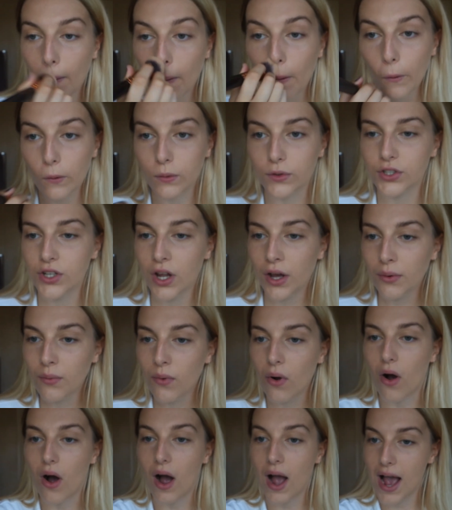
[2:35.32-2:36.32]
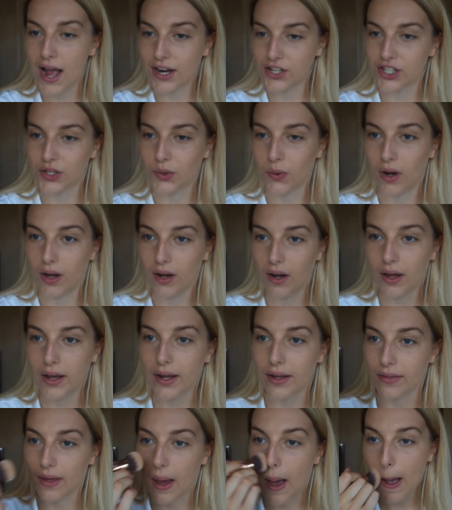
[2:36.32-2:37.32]
Oh, do you know what? I actually quite
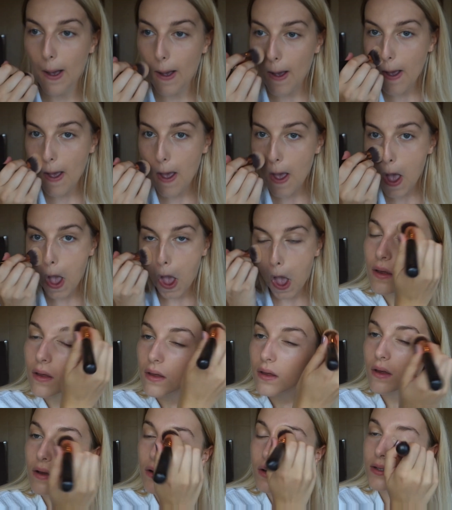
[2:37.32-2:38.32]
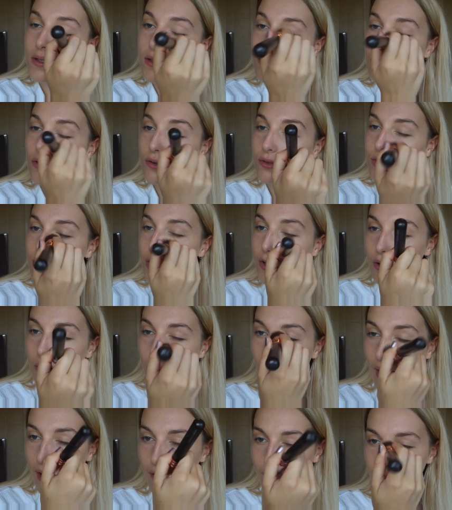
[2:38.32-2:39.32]
like that, because it's not
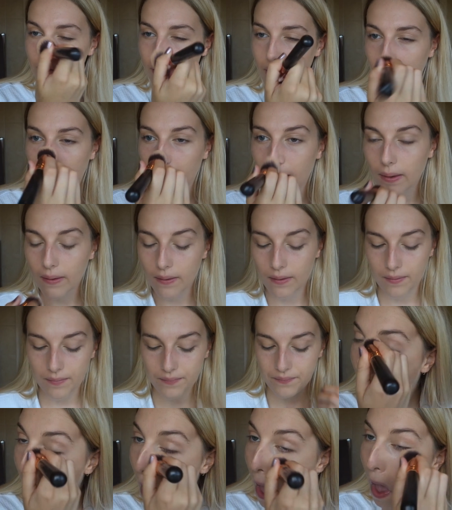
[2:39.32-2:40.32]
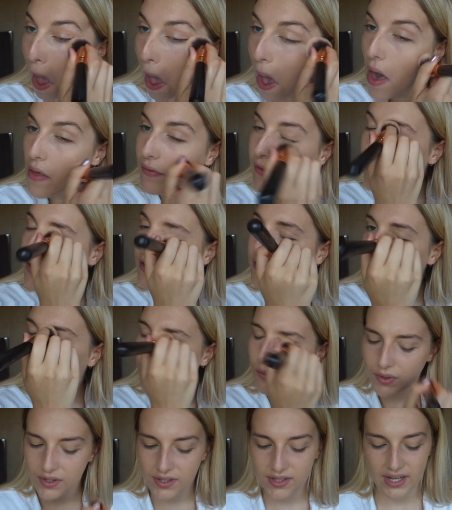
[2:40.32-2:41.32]
too heavy. The only thing
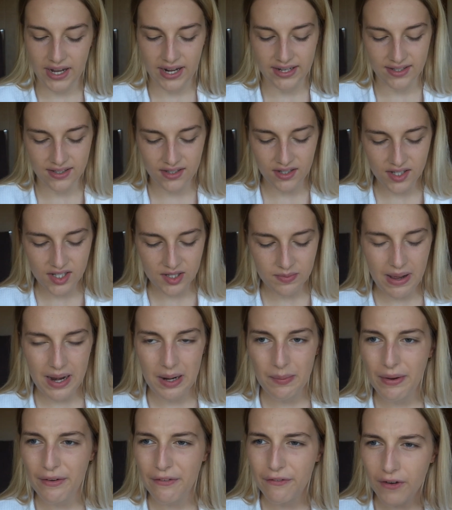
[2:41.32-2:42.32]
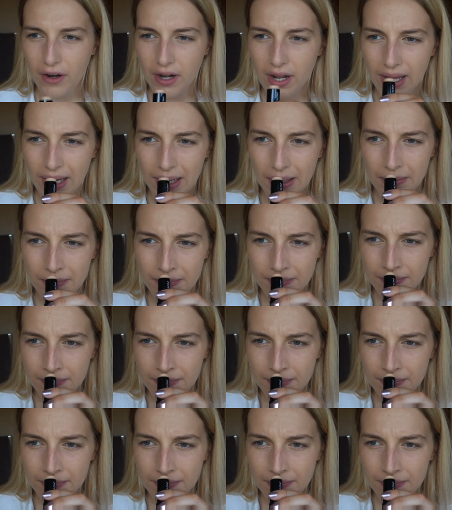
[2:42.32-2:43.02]
I would say is it does smell a bit funny.